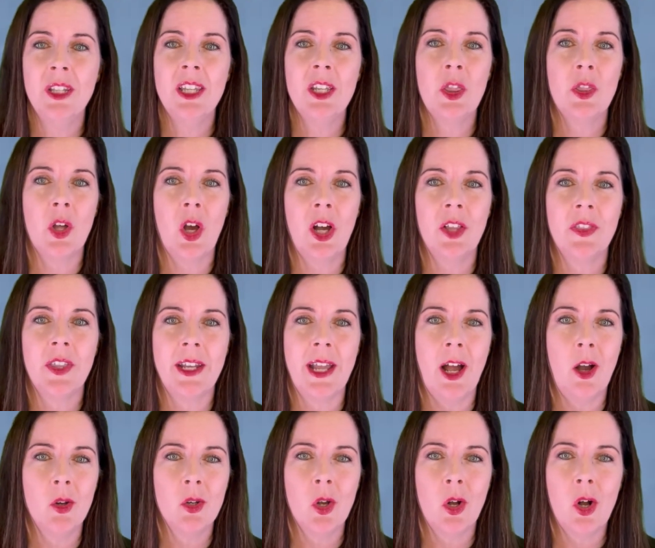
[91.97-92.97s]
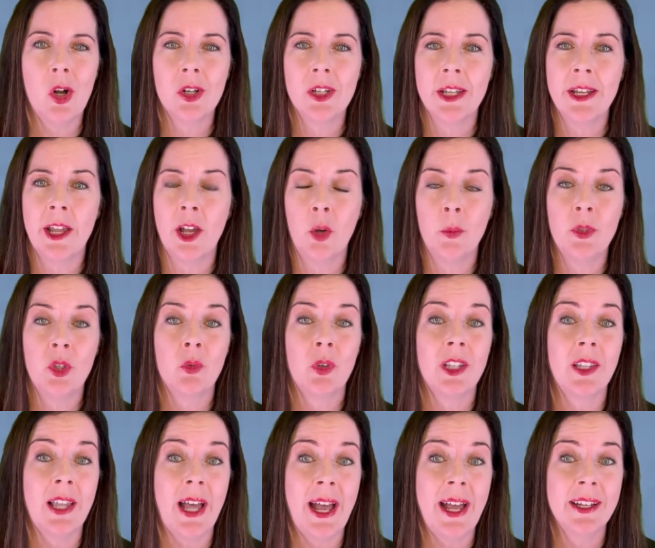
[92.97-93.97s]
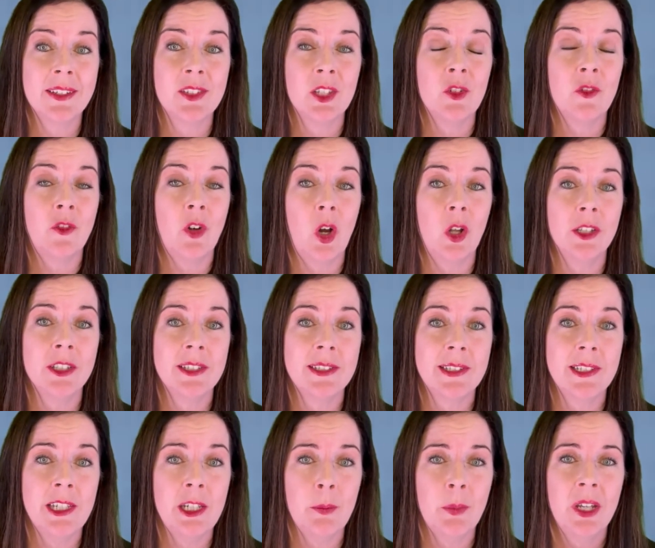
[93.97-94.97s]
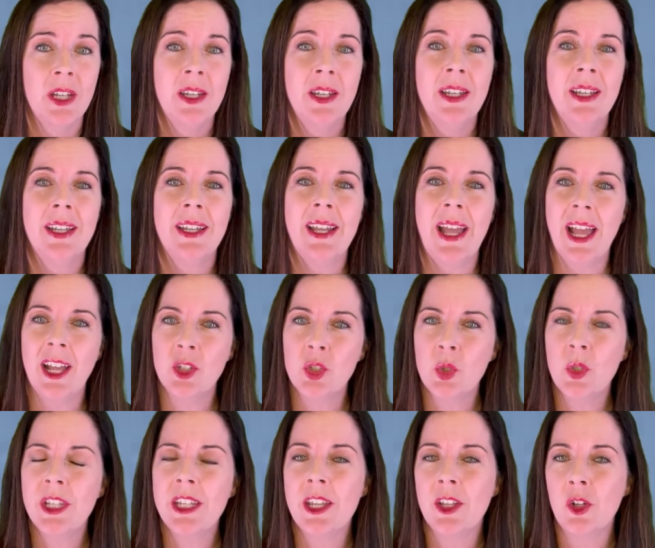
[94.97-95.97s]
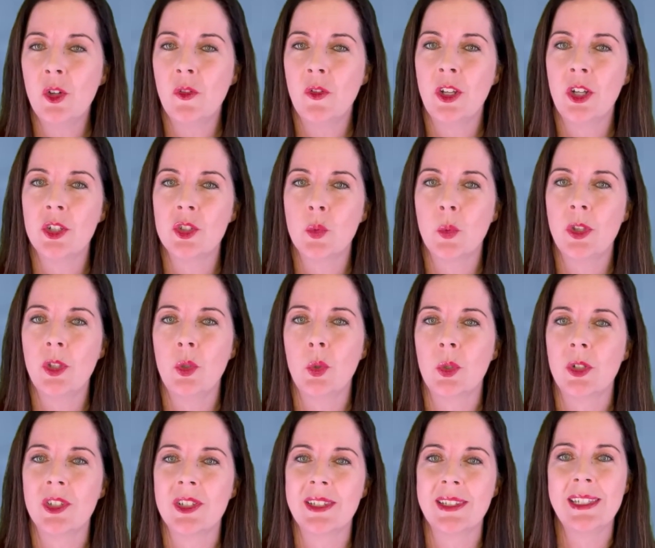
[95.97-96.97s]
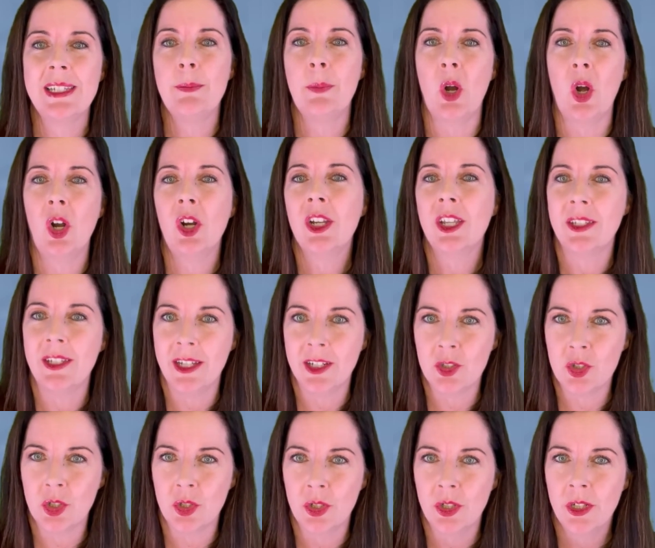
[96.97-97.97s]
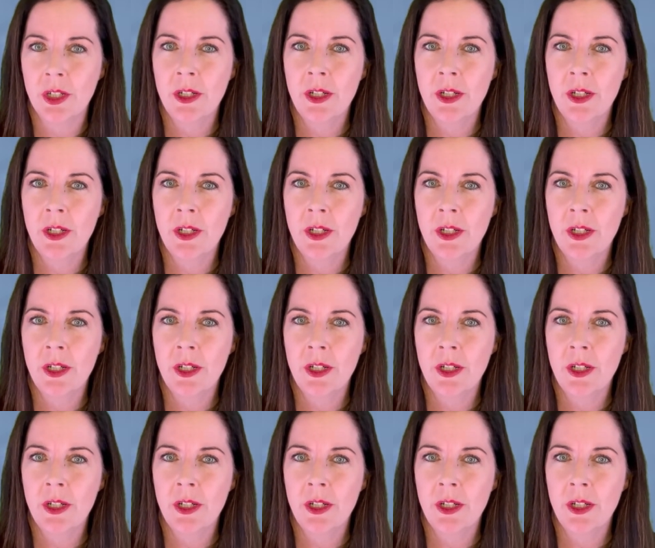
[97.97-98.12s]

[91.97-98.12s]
thought that alcohol can help you relax and fall asleep, it actually interferes with your sleep architecture,